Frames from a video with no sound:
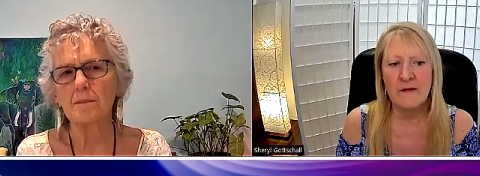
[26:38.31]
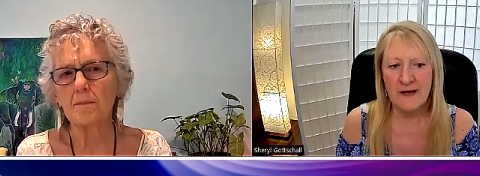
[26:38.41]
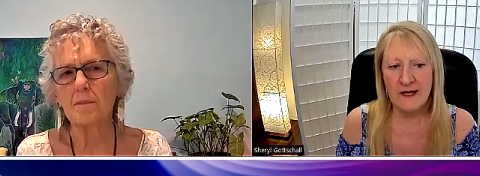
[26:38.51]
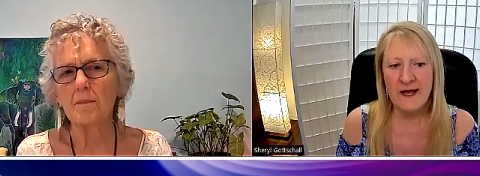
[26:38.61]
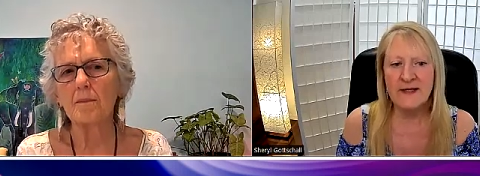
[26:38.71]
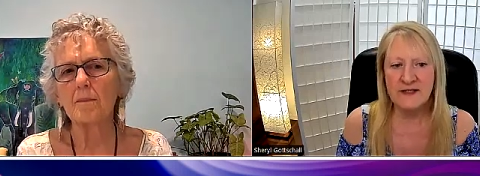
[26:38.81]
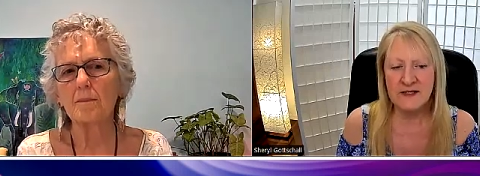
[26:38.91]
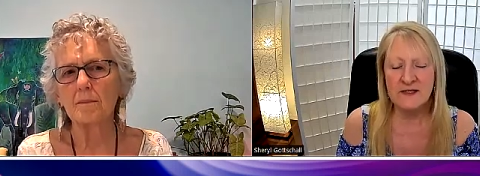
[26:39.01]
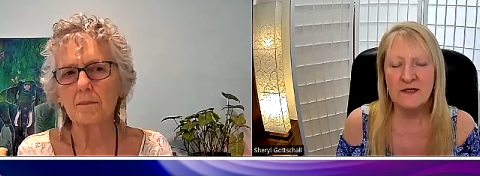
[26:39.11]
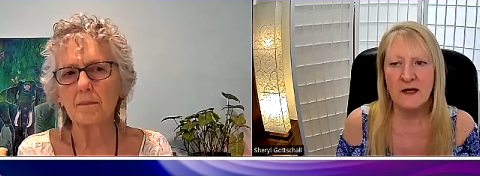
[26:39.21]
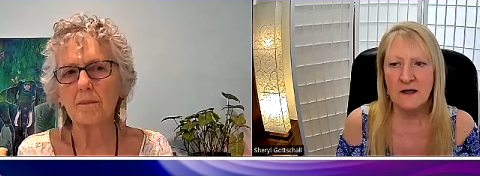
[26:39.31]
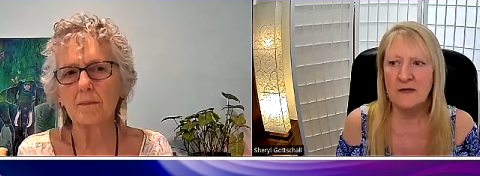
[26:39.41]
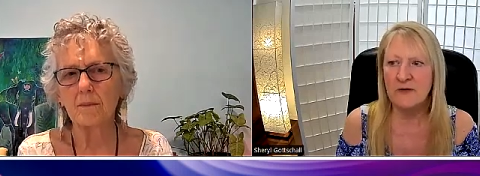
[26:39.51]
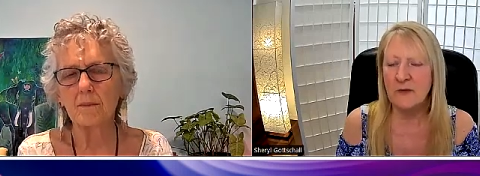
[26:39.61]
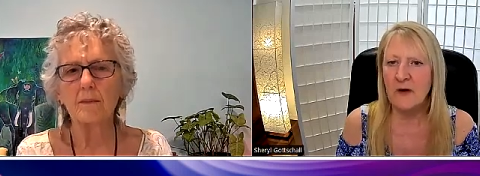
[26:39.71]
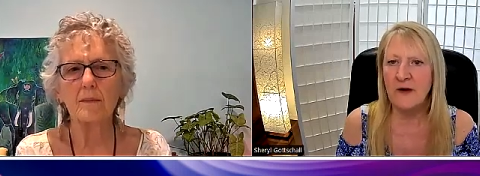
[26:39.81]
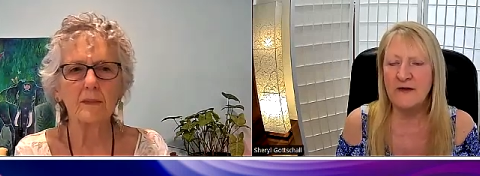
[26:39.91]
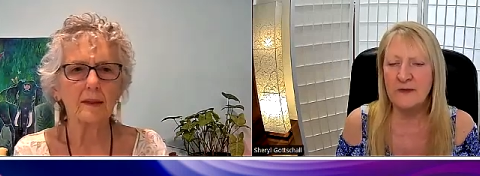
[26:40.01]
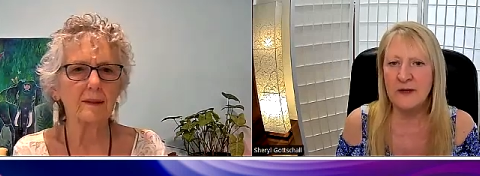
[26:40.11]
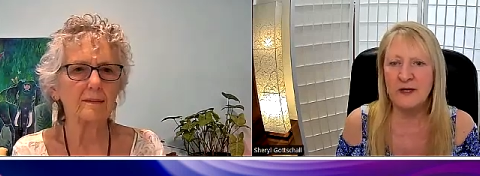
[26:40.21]
Speaker 1: That axis, though, it
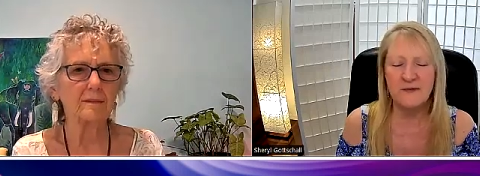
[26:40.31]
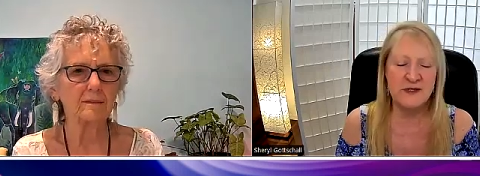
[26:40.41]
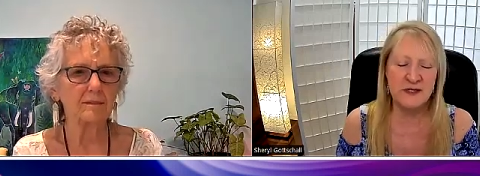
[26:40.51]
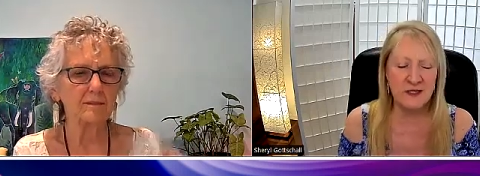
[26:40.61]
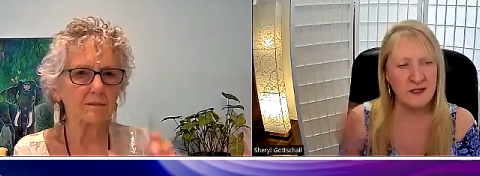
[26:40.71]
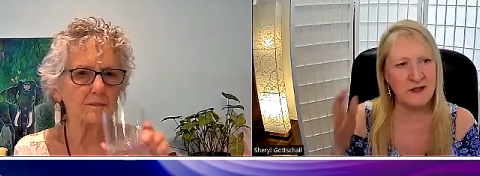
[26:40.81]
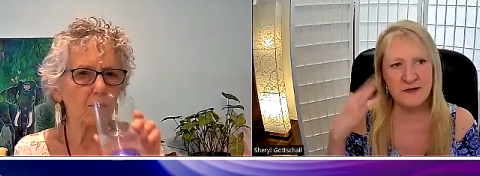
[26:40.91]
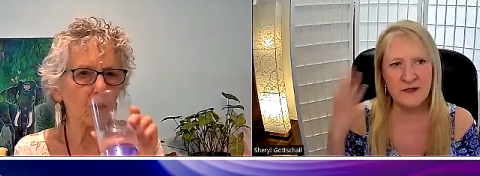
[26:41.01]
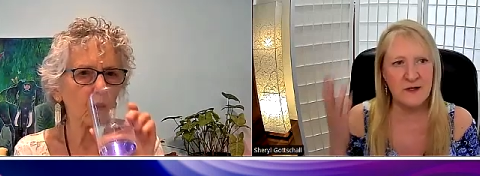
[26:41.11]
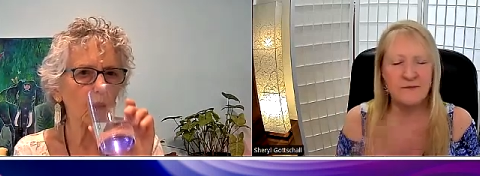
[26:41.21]
reminds me, I'm just getting this uh,